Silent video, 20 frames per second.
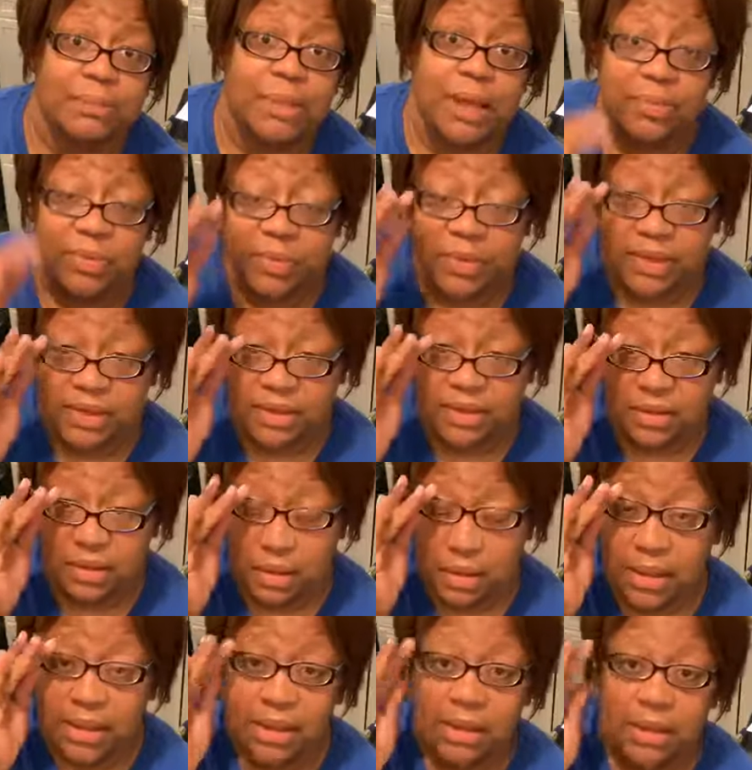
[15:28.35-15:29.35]
Maybe we can
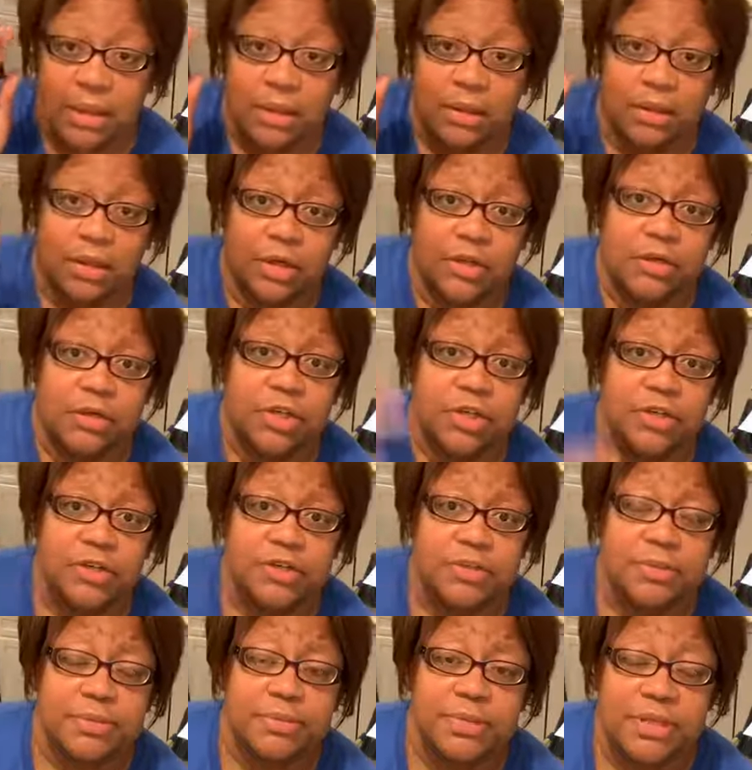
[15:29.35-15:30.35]
learn to do
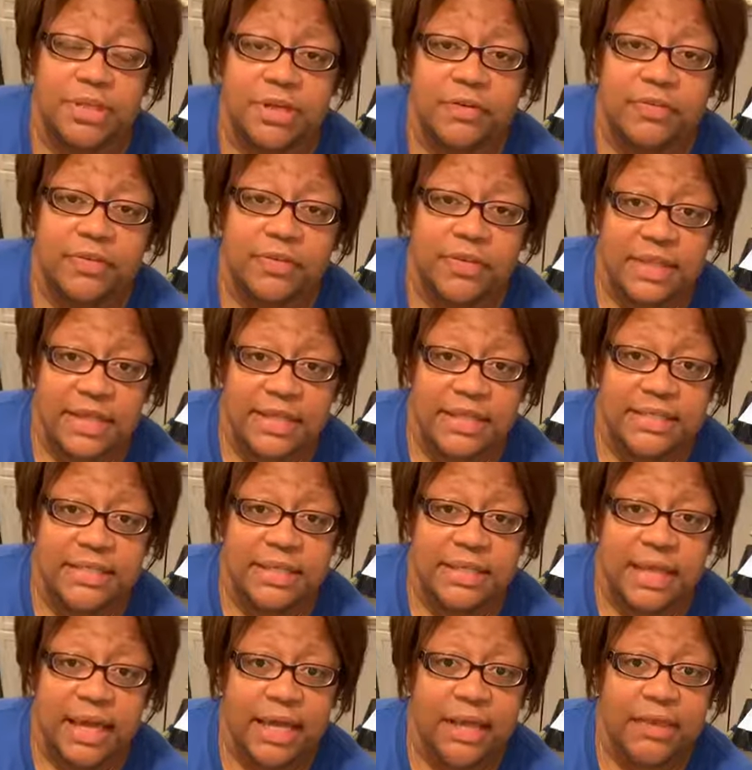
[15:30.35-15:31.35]
some different things
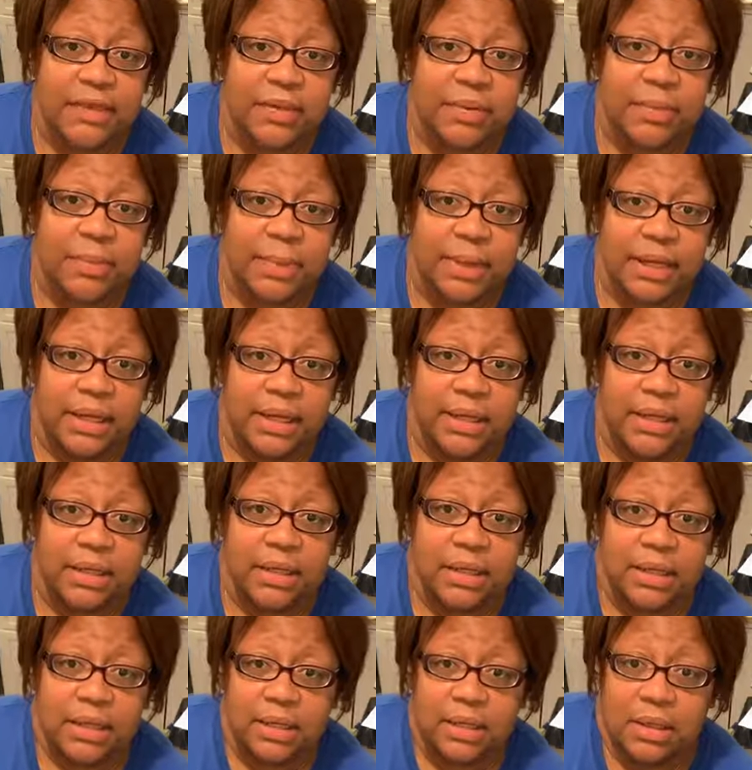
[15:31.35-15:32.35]
together. But,
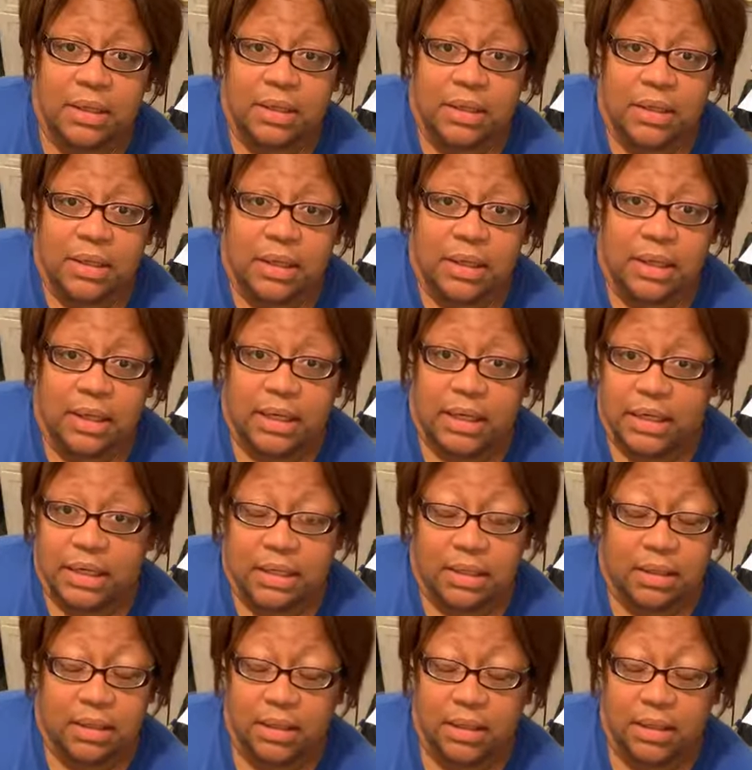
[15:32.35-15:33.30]
honey,